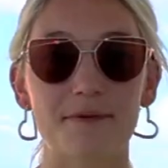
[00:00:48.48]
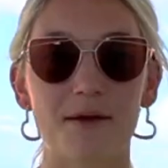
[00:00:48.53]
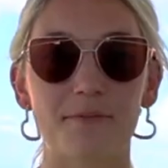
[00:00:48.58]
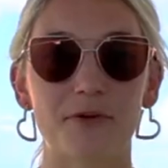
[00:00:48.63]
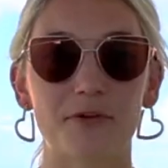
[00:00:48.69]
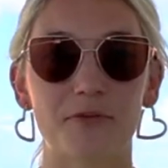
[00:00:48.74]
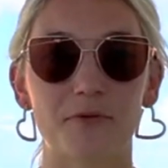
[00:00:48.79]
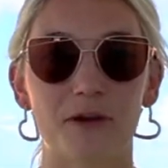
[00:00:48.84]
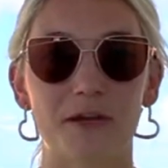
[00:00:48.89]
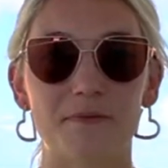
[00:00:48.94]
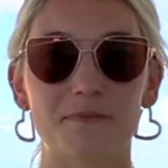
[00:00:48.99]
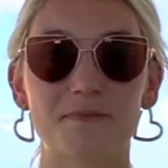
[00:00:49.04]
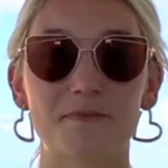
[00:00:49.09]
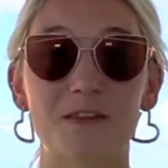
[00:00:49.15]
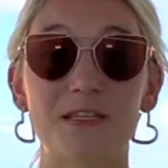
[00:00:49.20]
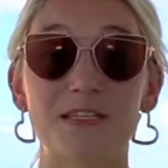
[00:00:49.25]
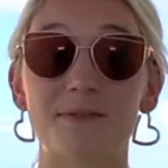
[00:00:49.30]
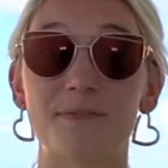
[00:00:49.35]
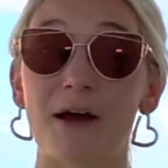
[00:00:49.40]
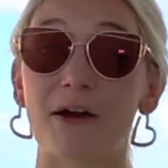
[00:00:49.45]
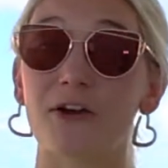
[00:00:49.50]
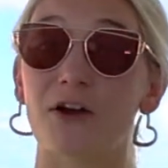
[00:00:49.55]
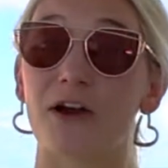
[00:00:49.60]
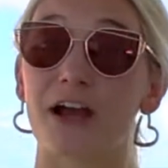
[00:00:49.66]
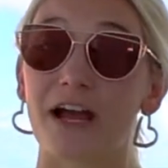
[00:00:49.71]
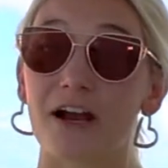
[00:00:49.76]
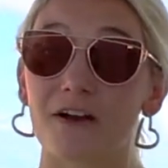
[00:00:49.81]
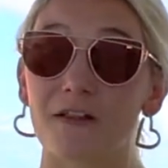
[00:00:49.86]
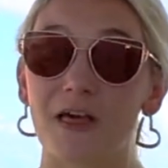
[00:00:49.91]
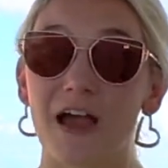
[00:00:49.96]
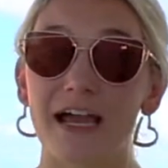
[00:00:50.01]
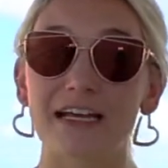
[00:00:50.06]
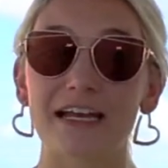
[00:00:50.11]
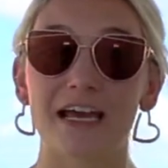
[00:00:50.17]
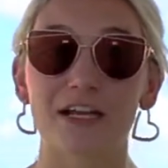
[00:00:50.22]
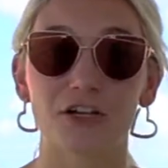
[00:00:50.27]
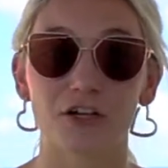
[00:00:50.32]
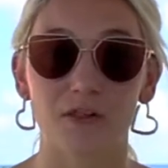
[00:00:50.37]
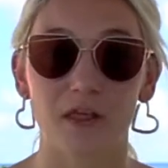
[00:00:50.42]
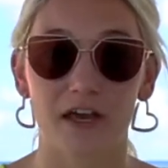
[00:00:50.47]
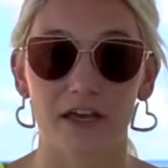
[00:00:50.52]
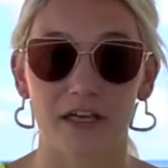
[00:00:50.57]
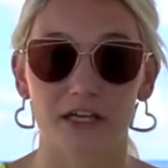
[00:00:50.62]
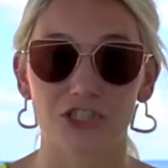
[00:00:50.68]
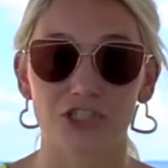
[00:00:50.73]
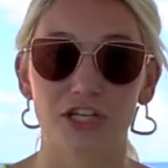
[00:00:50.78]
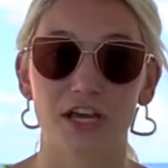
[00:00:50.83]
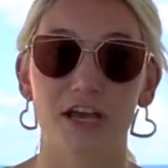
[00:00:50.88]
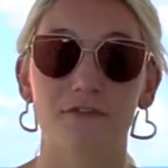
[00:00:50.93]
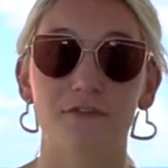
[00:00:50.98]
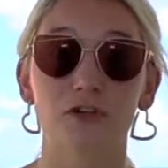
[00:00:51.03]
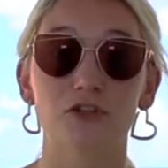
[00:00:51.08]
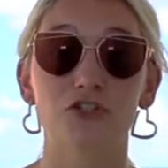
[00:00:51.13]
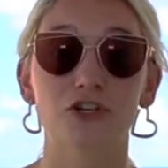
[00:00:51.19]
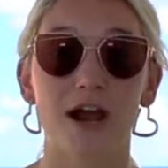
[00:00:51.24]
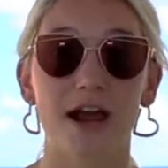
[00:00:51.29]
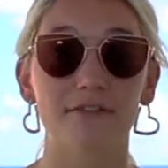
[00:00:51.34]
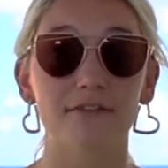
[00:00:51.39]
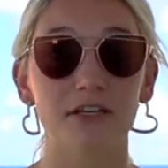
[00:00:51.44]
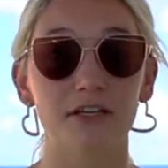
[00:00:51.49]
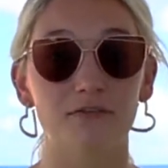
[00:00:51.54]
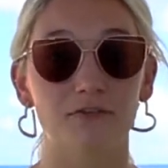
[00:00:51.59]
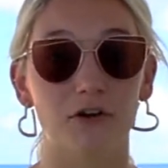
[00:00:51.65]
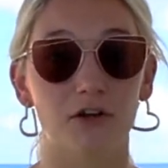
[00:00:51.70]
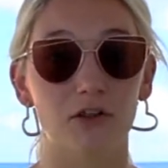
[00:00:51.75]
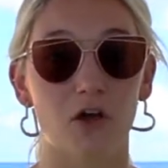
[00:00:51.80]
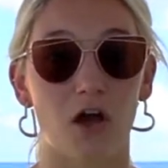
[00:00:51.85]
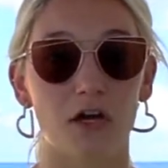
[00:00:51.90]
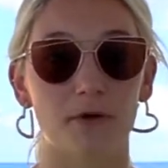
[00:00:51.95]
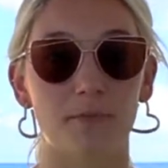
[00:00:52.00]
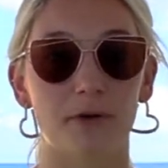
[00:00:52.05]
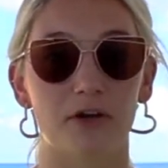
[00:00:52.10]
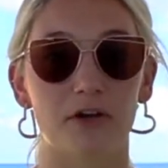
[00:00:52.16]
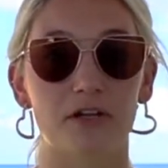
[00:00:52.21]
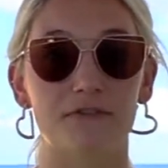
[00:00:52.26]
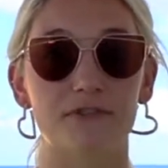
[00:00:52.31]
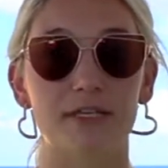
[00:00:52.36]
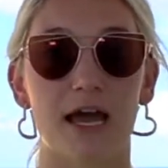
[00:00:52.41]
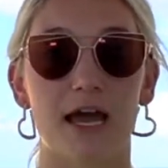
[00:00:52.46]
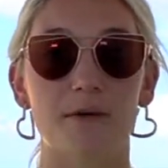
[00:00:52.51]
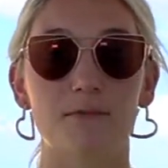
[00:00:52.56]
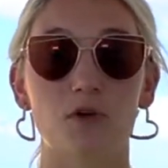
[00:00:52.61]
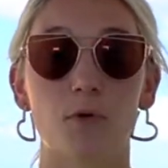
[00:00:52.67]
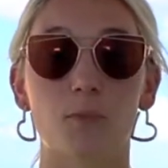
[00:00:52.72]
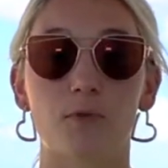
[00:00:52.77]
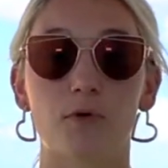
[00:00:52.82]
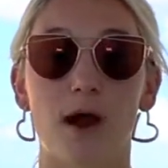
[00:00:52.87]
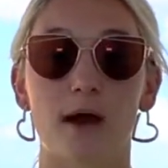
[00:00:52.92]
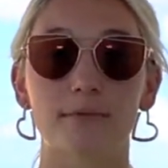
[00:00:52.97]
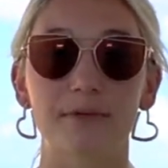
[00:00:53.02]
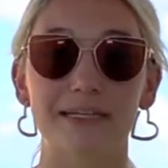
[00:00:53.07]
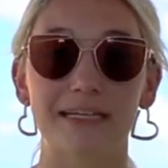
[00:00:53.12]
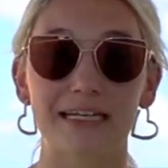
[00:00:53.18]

number 3, this is about your airline and your luggage. If you're traveling for a long period of time, you'll probably